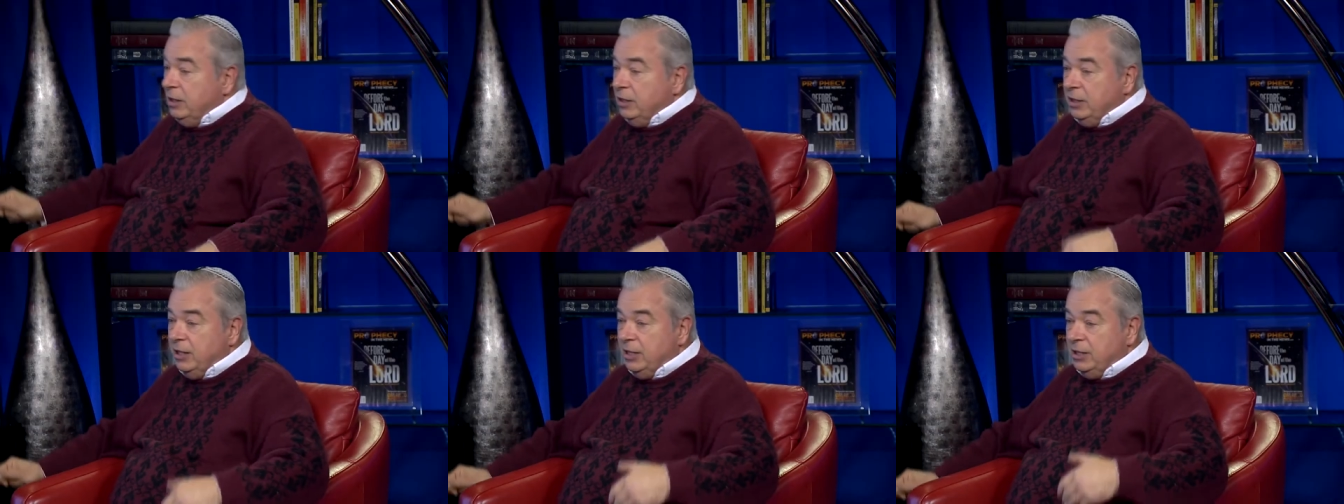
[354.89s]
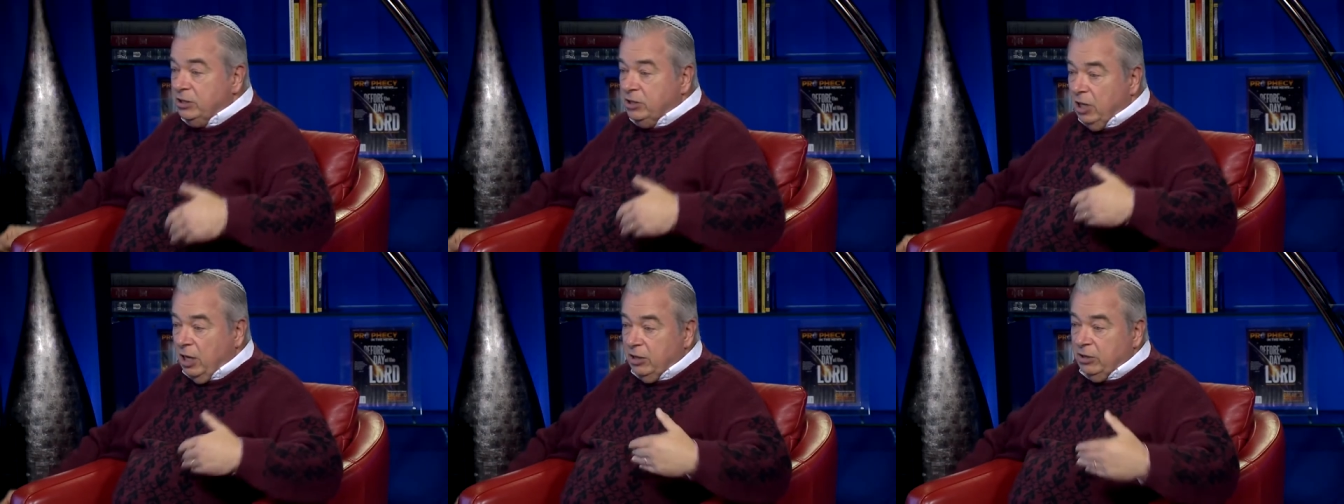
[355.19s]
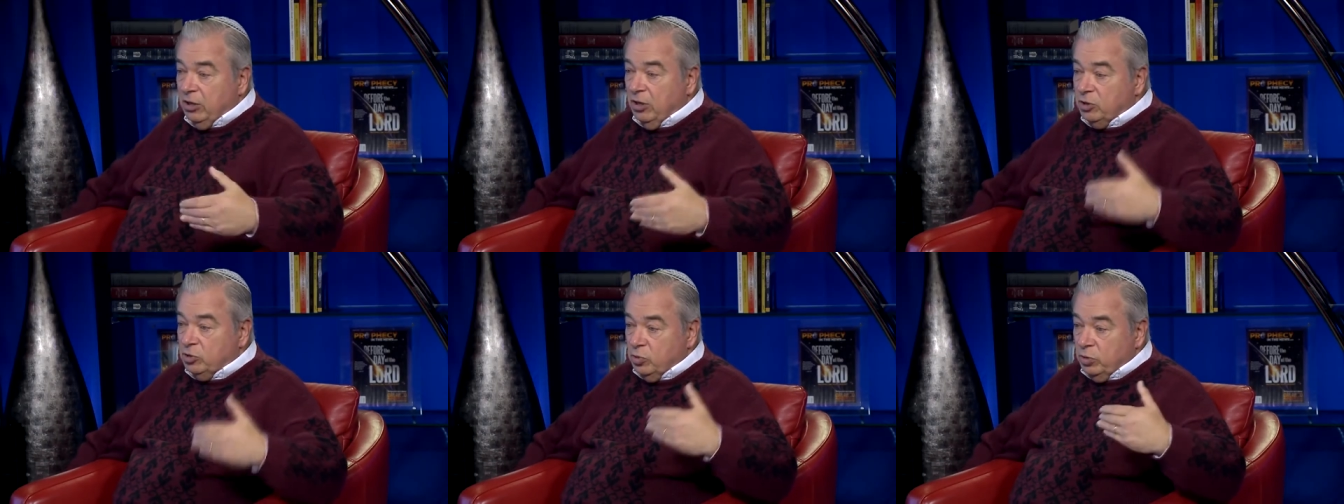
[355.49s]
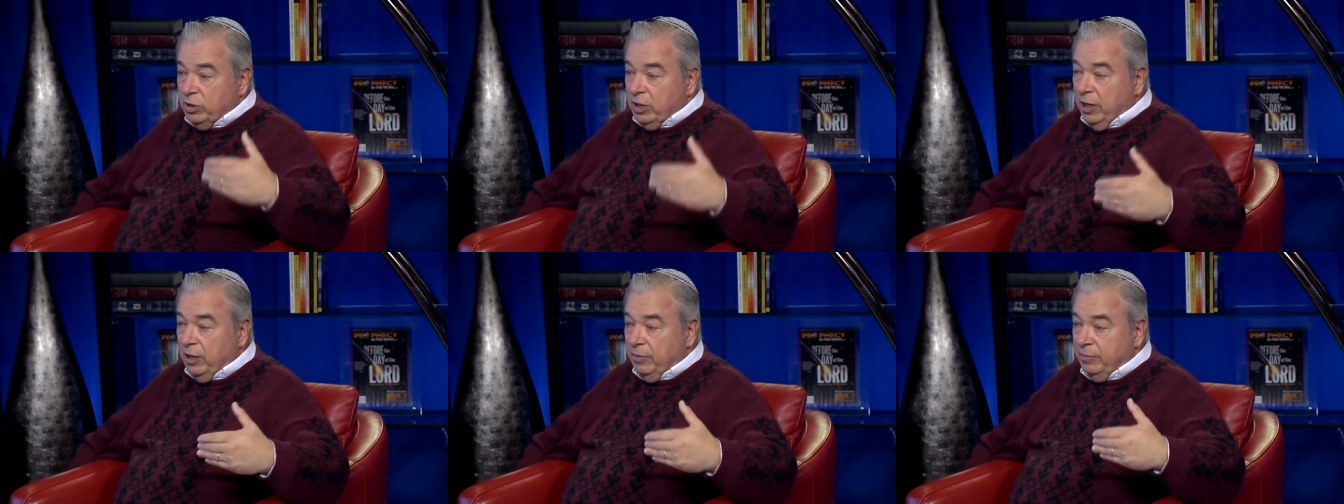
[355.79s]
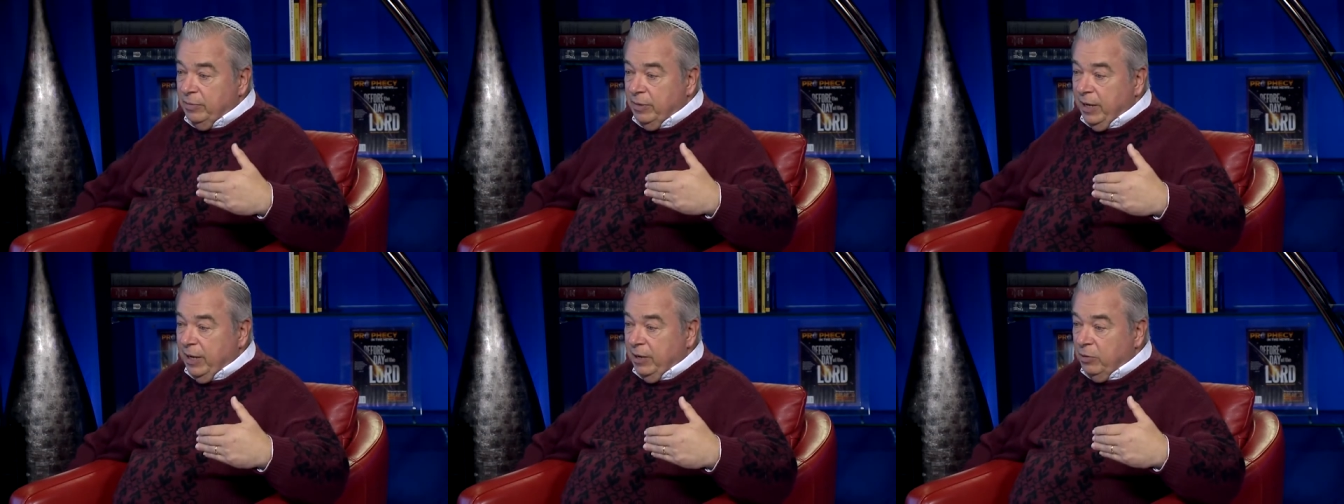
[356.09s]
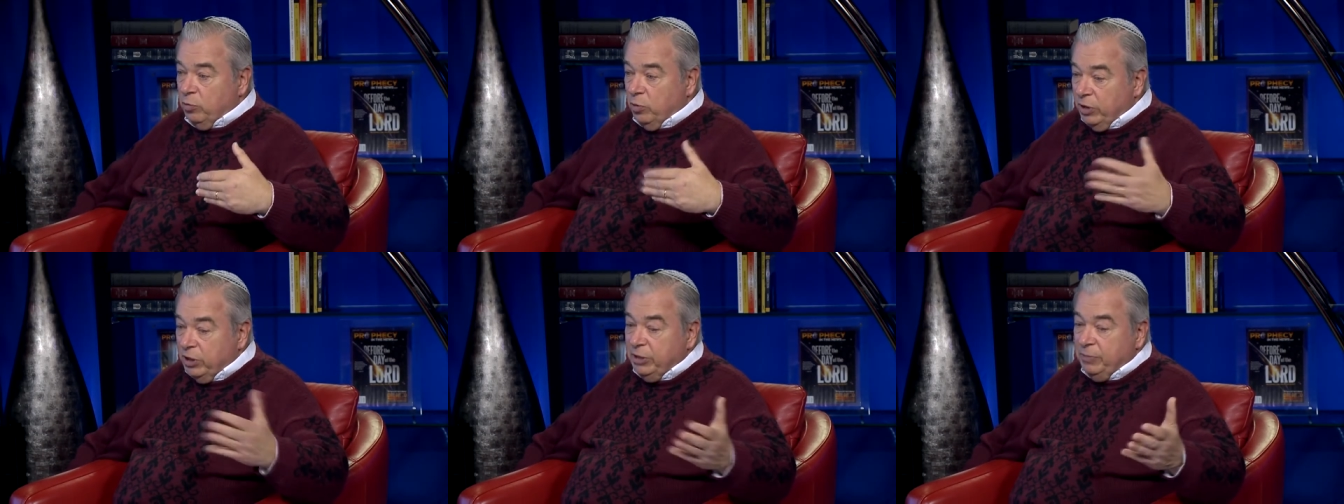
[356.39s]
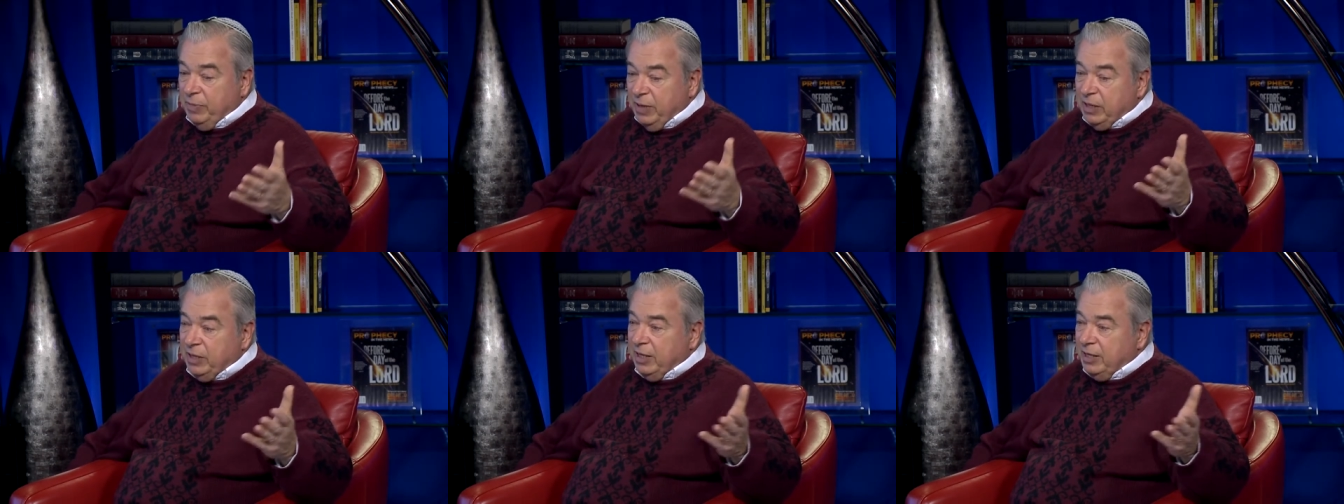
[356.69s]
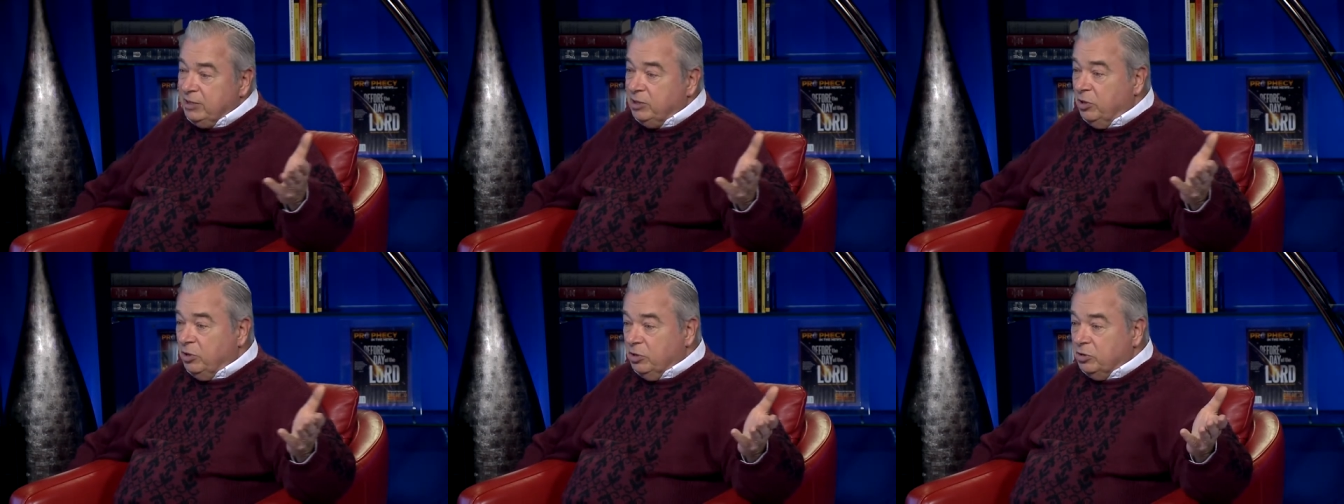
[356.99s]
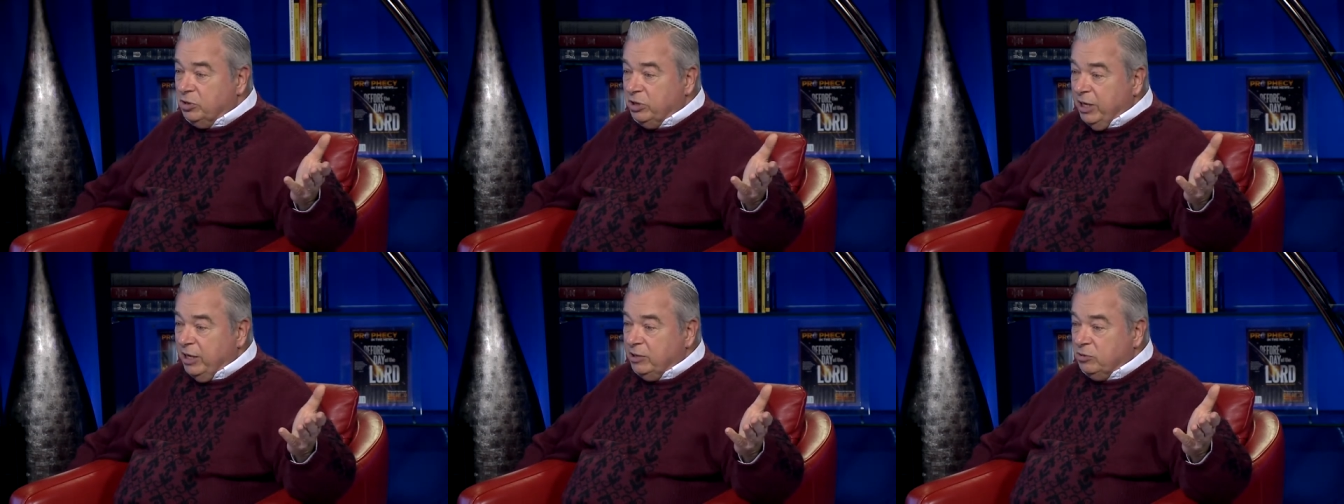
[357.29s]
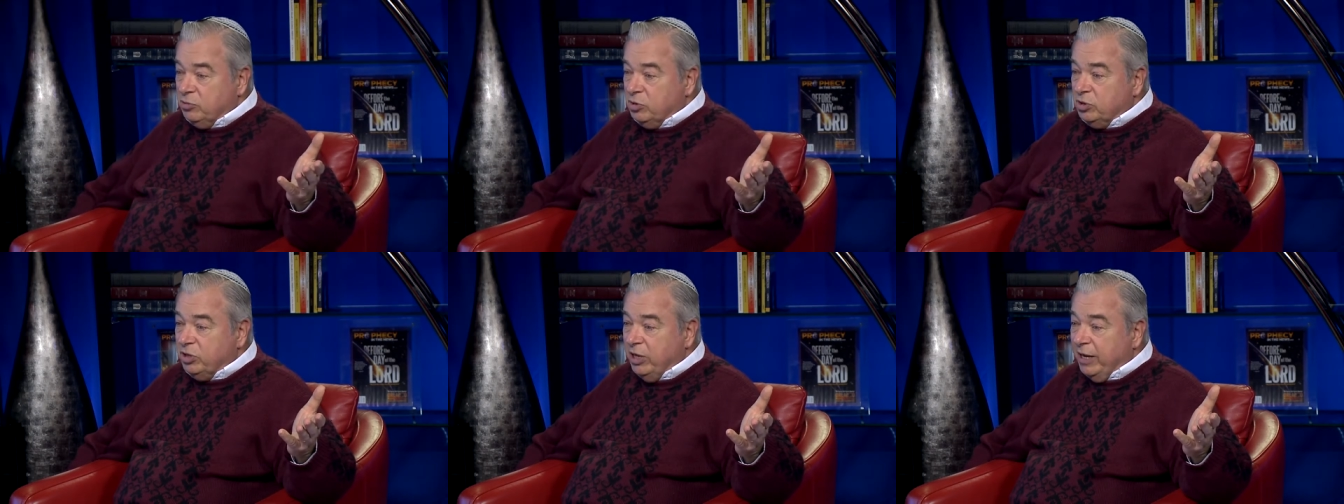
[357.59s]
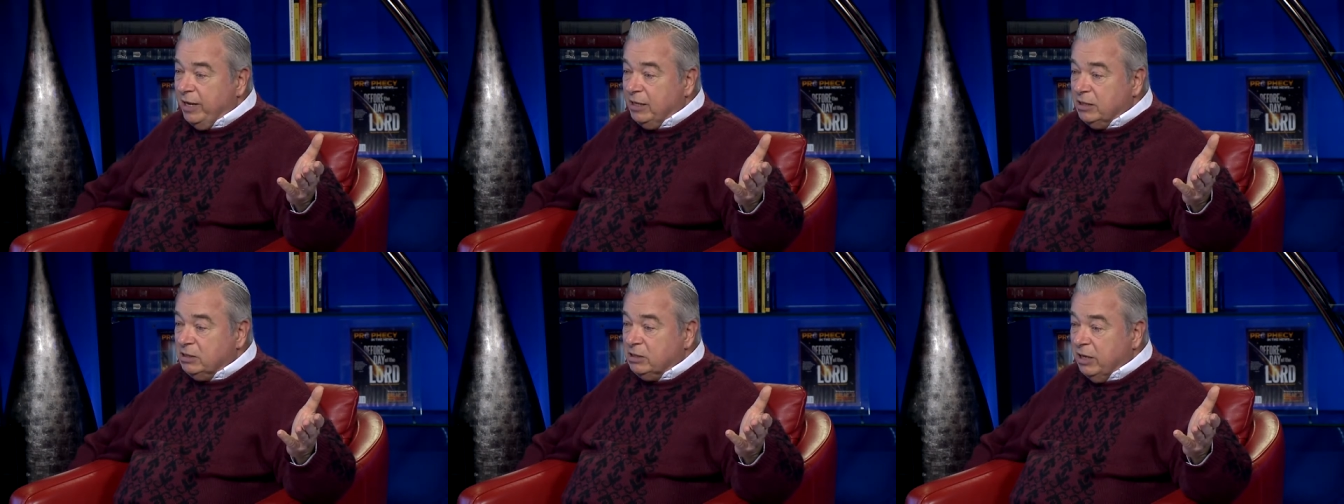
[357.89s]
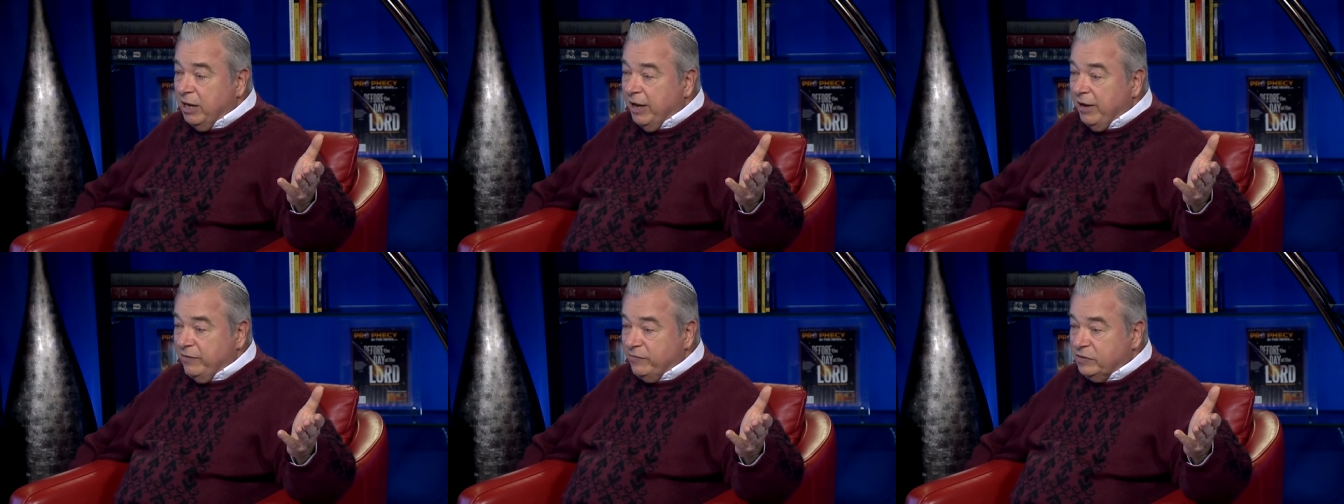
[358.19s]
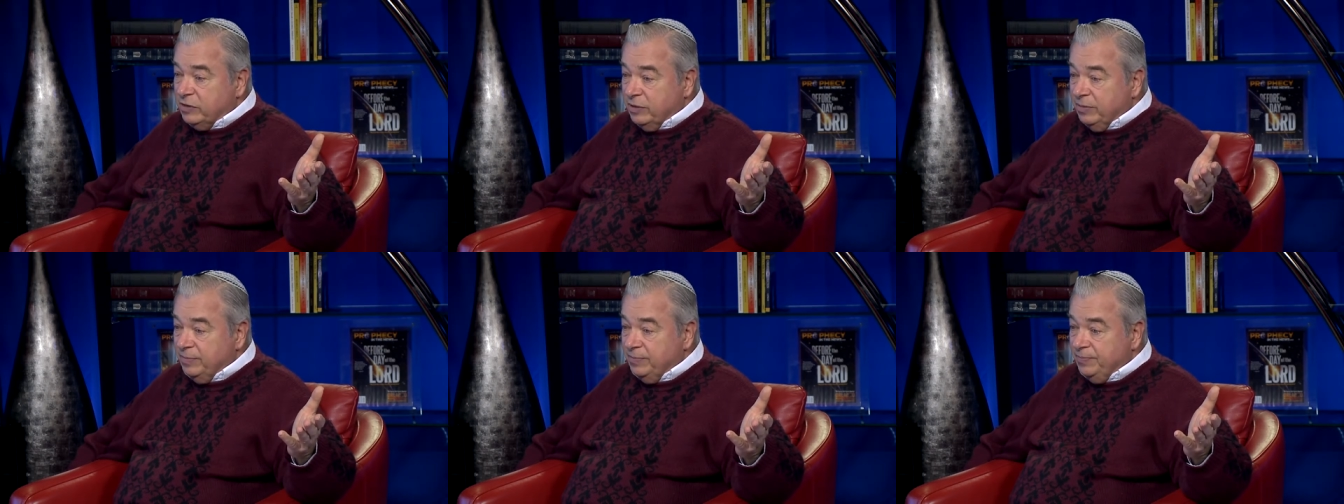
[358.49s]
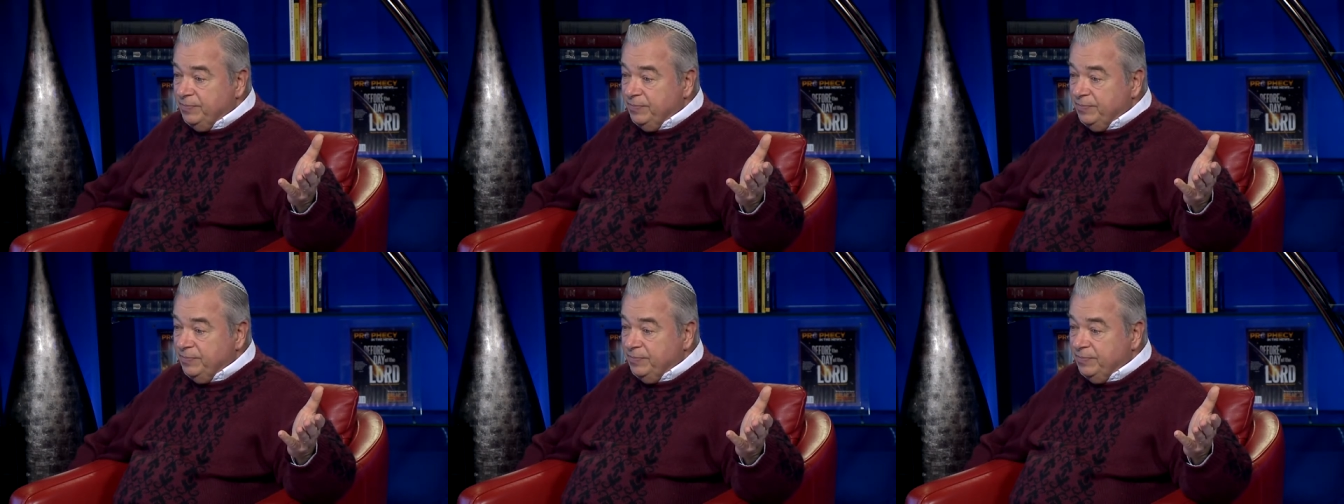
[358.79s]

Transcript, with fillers: These Tatars would come. And one of the big things in those days was taking slaves.